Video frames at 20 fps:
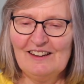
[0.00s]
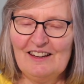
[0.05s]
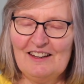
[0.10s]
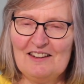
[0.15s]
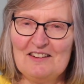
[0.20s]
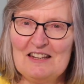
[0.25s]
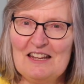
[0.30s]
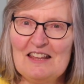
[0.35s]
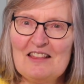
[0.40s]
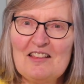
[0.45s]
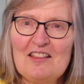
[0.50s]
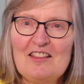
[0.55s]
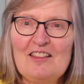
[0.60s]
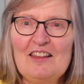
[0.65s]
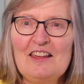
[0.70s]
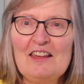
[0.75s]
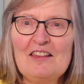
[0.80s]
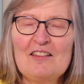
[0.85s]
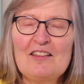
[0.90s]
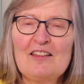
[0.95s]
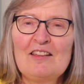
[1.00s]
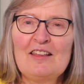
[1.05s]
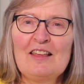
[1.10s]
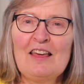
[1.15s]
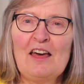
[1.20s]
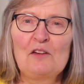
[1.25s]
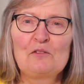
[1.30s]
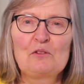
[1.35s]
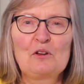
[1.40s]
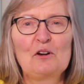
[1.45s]
In this season
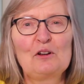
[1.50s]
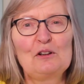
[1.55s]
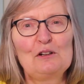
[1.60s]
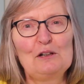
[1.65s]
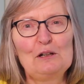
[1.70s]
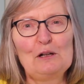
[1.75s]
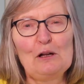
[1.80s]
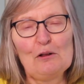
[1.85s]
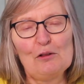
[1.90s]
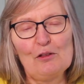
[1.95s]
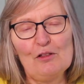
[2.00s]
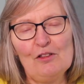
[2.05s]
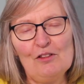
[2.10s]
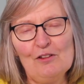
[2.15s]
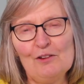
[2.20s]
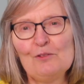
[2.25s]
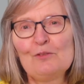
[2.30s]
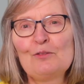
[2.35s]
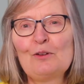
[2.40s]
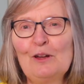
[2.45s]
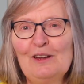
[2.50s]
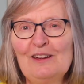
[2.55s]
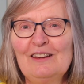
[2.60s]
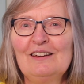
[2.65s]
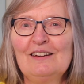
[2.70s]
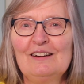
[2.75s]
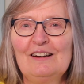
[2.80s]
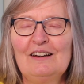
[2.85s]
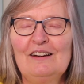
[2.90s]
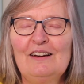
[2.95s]
I've got lots of
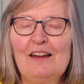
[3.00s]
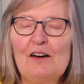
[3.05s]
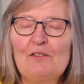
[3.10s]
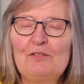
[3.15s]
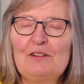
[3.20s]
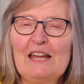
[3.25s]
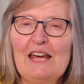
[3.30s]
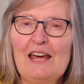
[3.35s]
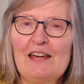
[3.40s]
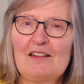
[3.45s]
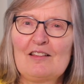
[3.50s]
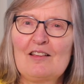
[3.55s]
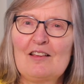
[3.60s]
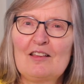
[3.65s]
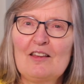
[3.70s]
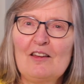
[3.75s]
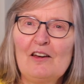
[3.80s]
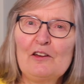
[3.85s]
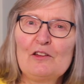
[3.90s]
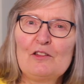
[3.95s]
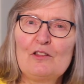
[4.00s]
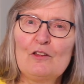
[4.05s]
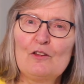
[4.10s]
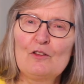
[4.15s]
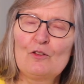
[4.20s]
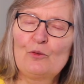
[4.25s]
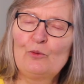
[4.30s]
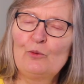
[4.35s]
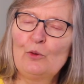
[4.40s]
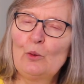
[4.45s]
lovely
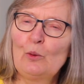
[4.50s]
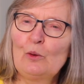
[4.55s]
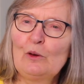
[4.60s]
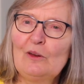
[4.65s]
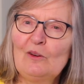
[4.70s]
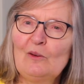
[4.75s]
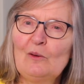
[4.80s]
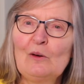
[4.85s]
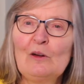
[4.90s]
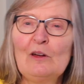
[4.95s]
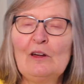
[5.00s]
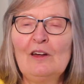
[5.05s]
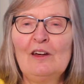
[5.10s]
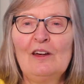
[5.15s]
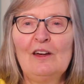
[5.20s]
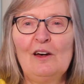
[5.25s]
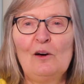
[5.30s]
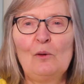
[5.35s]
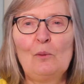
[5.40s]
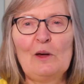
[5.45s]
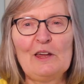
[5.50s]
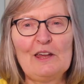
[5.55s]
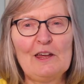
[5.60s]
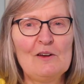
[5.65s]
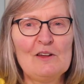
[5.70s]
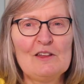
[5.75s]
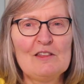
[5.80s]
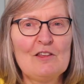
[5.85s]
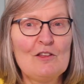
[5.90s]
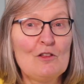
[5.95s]
exercises for you. We're
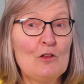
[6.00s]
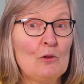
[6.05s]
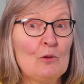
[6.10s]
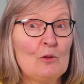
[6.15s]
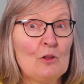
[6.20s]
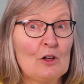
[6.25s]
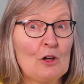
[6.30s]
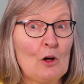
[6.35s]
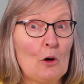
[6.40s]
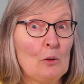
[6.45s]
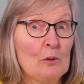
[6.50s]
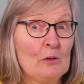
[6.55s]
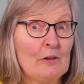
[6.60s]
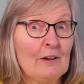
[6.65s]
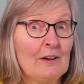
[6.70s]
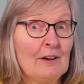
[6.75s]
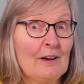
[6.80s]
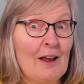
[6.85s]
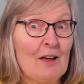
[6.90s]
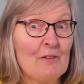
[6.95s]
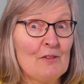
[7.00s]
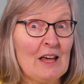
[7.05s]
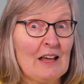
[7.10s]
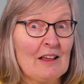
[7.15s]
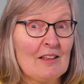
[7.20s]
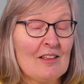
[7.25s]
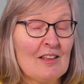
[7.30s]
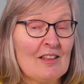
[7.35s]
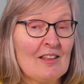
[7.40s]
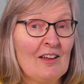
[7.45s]
going to do the golden glove
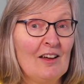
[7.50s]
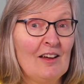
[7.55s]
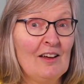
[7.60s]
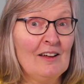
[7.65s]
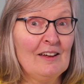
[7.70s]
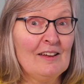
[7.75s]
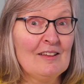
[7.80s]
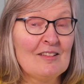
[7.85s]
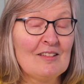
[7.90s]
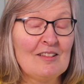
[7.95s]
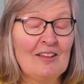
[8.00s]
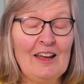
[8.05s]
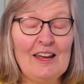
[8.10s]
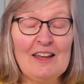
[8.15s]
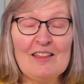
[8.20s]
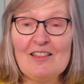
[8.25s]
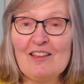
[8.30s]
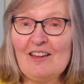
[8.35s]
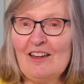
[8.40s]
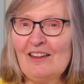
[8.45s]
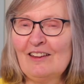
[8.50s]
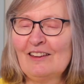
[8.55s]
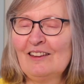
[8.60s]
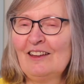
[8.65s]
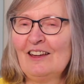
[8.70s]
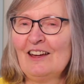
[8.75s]
exercise later